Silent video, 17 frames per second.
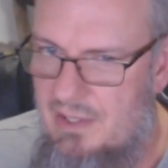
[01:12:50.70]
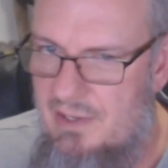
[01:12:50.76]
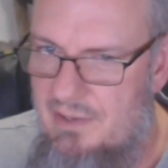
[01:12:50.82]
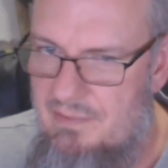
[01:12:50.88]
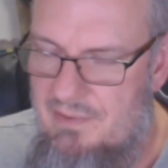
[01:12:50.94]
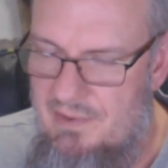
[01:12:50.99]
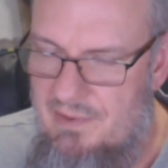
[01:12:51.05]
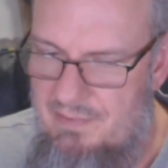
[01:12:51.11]

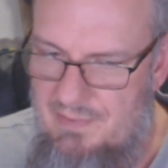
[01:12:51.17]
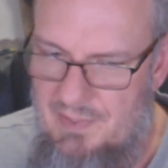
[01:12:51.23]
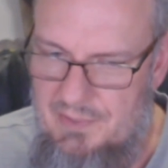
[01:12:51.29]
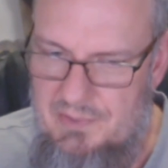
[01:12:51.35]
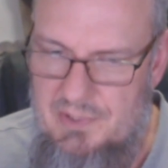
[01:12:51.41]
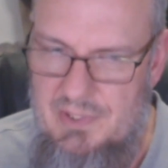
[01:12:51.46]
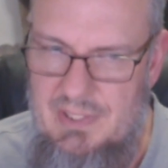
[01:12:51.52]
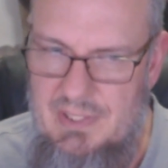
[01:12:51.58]
of the
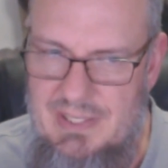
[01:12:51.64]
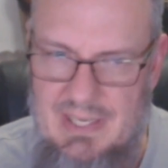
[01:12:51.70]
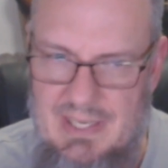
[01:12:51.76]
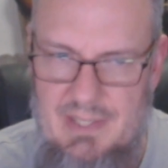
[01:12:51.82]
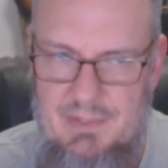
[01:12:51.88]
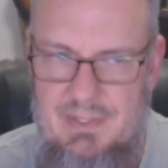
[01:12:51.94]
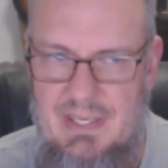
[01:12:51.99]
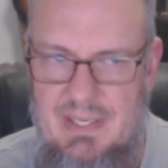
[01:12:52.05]
filter.
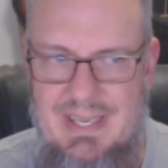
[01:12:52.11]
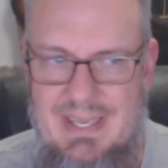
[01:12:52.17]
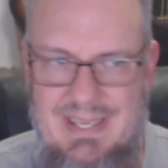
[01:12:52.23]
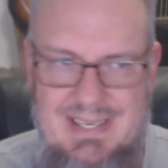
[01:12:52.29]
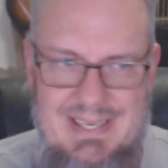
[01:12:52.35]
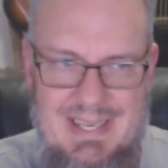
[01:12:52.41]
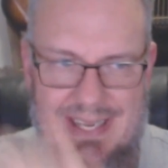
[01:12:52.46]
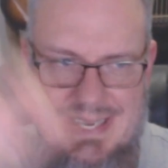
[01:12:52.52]
It
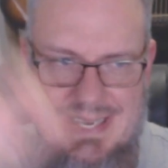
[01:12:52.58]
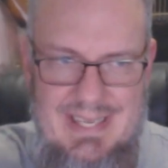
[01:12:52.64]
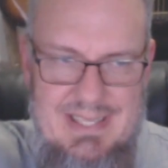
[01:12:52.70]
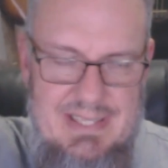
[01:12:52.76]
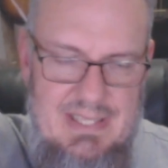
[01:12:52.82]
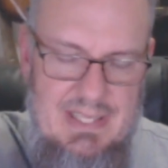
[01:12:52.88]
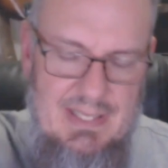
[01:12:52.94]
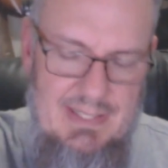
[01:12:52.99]

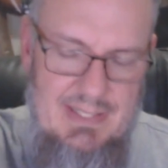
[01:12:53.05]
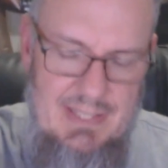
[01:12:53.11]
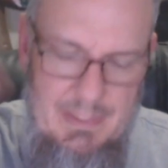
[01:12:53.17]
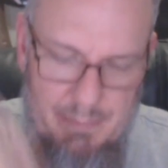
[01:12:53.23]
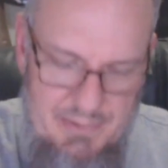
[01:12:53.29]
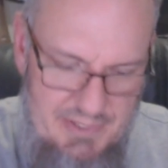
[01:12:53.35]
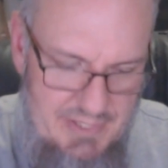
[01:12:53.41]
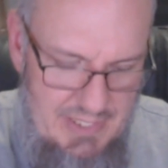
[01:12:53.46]
hid the
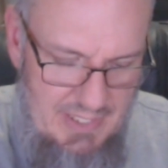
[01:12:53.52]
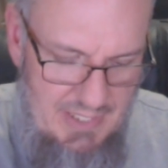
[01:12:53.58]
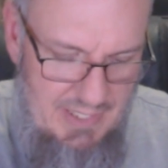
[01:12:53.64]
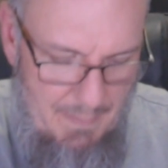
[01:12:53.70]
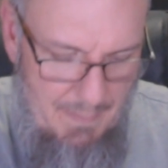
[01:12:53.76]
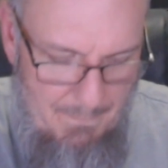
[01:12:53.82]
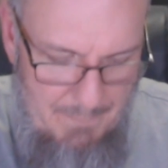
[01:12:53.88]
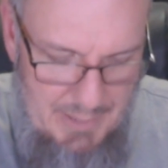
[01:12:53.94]
lipstick
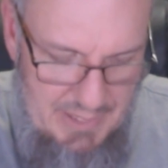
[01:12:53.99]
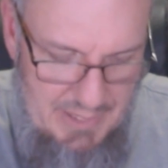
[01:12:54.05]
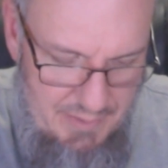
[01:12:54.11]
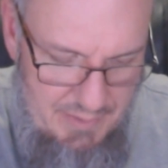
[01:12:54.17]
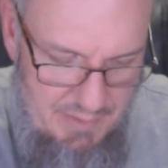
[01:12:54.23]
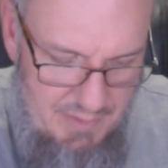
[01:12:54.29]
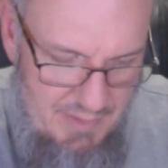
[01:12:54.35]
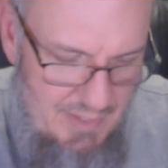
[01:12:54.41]

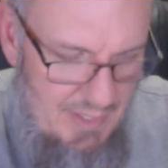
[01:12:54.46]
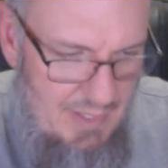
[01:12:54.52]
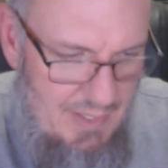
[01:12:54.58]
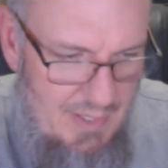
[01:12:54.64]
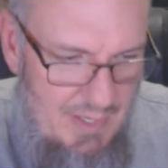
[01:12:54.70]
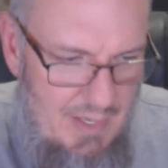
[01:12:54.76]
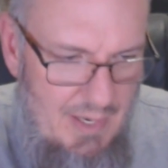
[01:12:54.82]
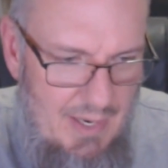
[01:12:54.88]
better,
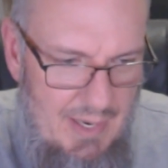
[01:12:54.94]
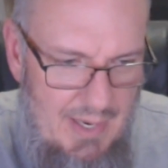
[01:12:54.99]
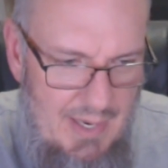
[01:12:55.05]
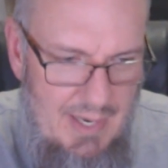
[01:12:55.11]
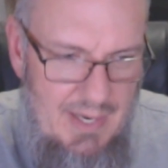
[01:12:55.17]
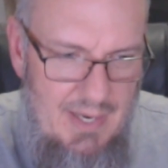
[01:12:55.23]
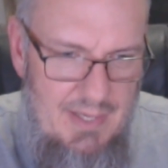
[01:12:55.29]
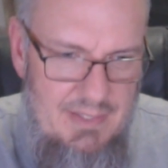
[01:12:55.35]

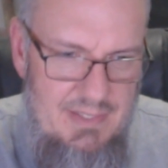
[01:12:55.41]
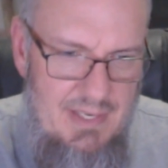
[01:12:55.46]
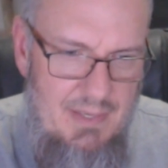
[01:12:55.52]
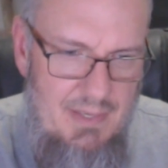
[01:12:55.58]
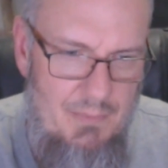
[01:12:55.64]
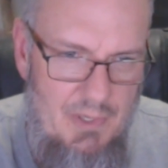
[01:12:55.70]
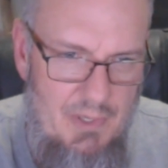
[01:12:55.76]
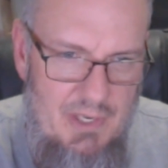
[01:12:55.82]
and
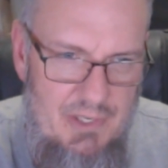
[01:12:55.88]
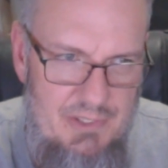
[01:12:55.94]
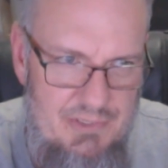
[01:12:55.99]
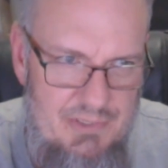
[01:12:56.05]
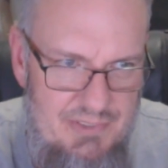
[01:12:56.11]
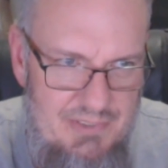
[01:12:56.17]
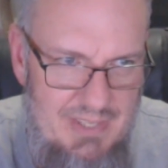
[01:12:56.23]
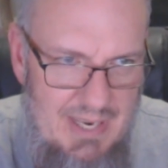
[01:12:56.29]
it
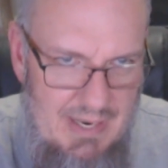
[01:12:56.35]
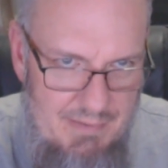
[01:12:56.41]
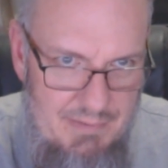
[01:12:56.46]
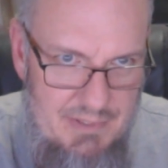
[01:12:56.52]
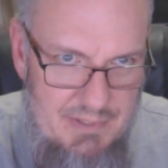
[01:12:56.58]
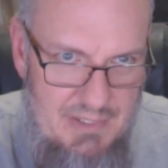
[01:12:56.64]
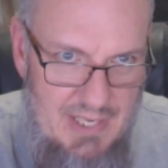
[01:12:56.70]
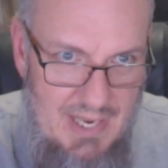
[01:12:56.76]
was
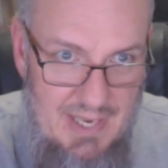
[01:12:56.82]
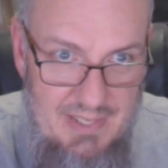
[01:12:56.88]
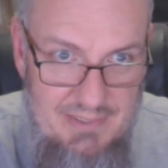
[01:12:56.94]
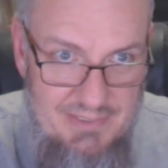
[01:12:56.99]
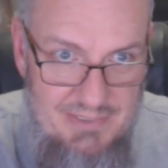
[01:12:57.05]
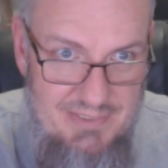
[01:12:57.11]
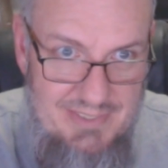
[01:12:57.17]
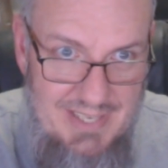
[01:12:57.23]

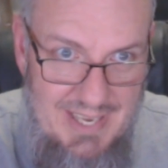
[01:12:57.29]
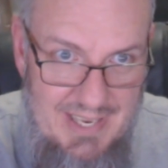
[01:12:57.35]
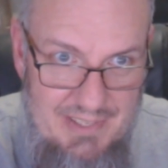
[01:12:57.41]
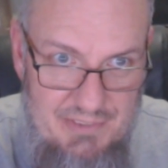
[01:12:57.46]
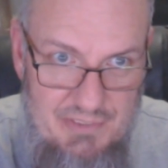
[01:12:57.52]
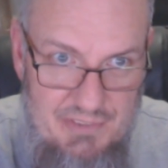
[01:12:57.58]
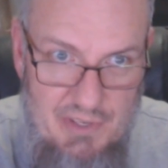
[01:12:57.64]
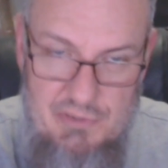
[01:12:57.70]
advertised
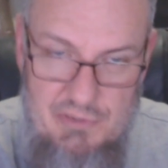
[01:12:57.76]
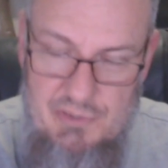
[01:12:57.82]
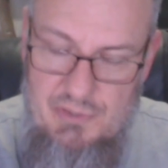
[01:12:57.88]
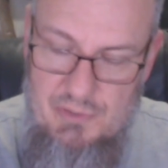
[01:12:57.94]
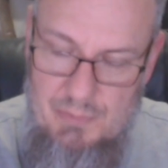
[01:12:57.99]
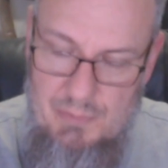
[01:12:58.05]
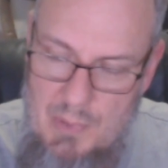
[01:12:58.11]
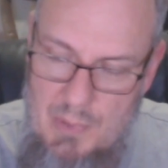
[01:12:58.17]
as
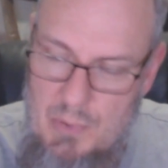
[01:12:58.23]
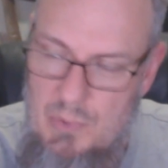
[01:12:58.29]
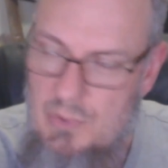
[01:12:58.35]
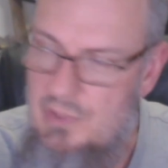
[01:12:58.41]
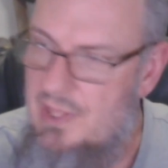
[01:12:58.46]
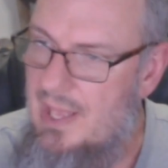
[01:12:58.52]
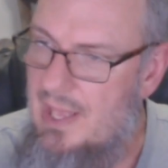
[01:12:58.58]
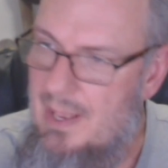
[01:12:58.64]

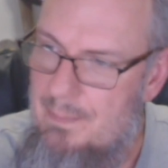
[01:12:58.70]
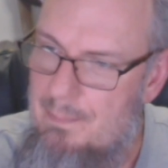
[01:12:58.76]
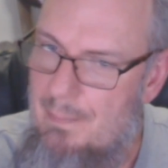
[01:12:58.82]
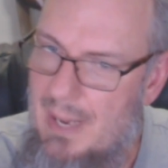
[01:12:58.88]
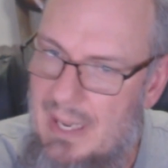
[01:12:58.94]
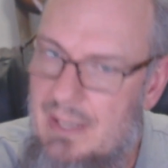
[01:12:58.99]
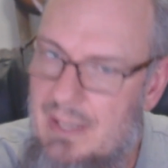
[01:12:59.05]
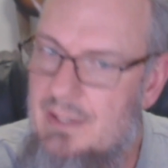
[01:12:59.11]
smooth and
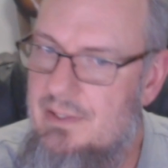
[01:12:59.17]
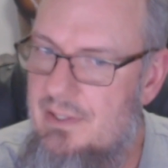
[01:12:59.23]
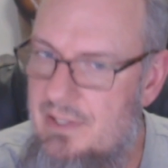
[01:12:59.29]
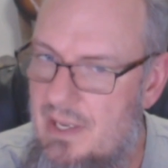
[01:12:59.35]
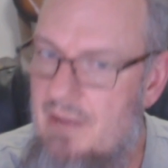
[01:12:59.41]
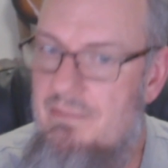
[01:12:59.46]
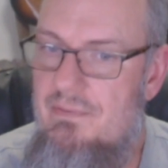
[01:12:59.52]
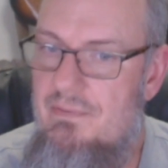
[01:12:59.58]
mild
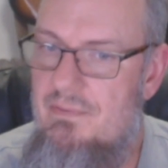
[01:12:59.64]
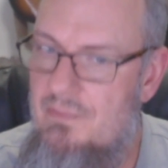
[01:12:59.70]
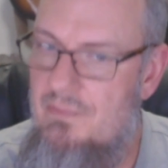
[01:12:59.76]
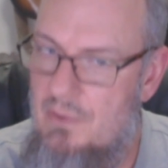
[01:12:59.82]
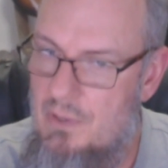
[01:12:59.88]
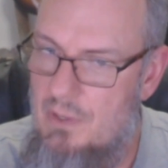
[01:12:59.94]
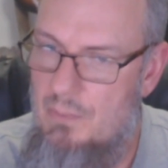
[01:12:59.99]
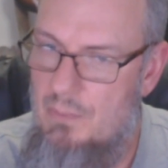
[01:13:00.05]
enough
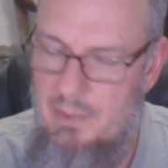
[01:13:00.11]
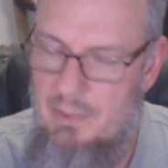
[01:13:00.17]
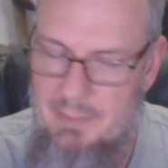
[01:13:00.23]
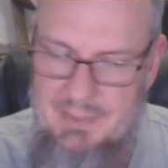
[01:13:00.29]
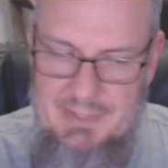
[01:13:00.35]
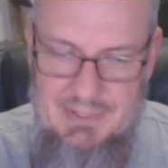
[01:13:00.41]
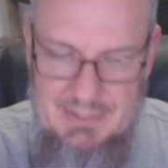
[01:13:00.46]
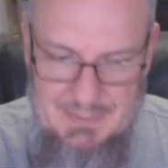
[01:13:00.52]
for a
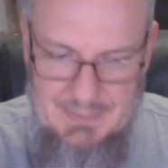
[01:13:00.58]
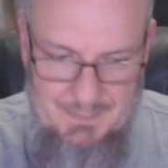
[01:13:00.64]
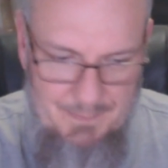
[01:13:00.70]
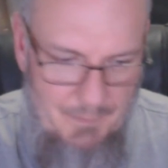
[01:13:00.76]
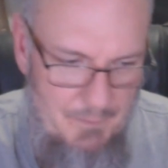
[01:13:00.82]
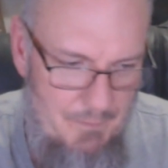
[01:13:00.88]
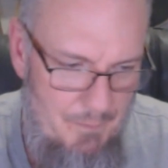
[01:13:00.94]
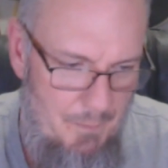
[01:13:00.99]
woman.
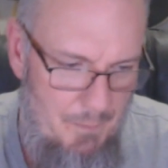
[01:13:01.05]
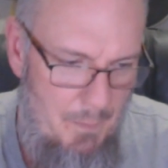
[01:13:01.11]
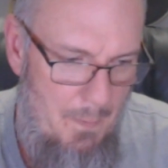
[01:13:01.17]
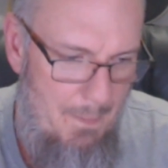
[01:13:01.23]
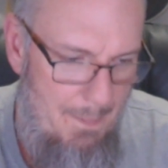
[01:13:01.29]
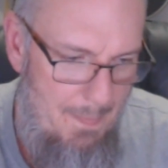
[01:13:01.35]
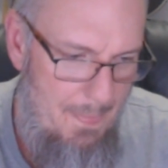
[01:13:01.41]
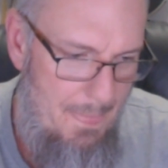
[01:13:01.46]

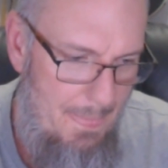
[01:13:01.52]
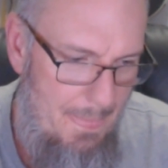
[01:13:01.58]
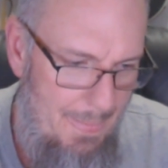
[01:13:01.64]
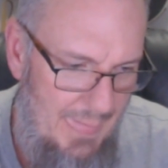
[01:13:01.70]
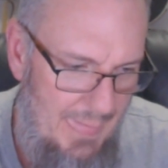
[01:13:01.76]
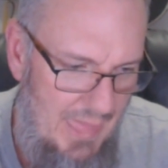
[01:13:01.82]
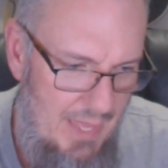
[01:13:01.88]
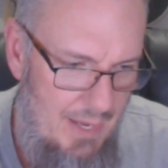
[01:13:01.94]

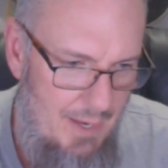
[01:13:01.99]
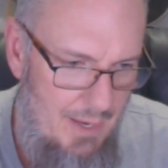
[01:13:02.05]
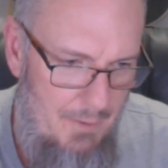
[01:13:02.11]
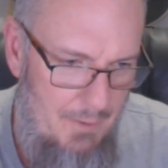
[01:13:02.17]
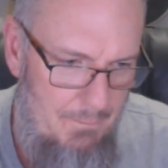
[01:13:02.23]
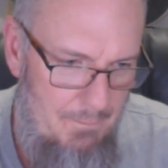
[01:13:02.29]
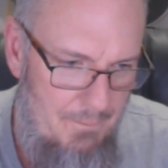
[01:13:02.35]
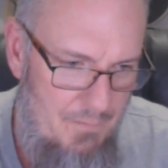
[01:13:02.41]

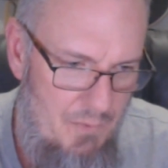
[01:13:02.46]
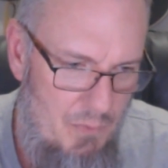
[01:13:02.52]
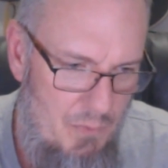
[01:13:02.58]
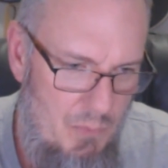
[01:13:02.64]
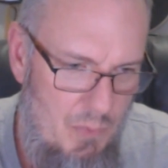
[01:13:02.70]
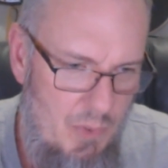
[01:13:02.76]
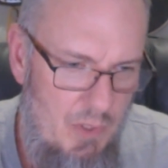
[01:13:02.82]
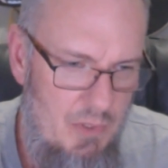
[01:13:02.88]

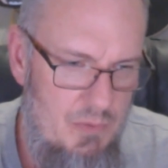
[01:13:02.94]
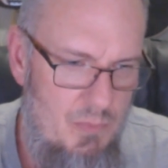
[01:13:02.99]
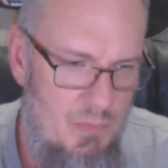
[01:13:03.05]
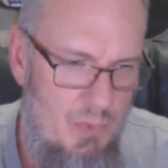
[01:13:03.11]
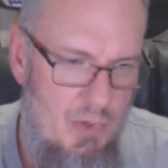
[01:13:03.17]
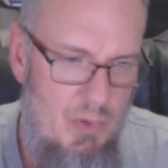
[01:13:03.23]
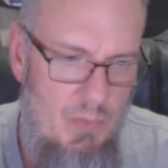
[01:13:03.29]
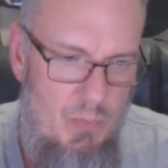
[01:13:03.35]
World
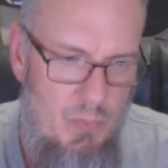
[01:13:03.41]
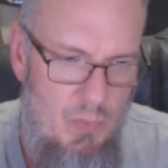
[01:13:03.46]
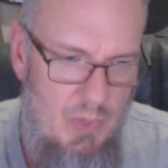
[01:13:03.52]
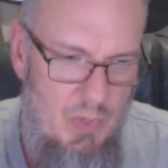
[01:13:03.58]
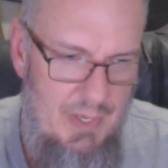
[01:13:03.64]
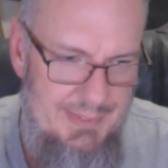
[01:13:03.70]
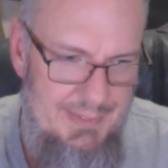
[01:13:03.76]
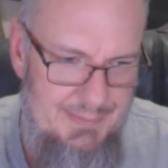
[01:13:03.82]
War
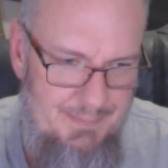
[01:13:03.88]
I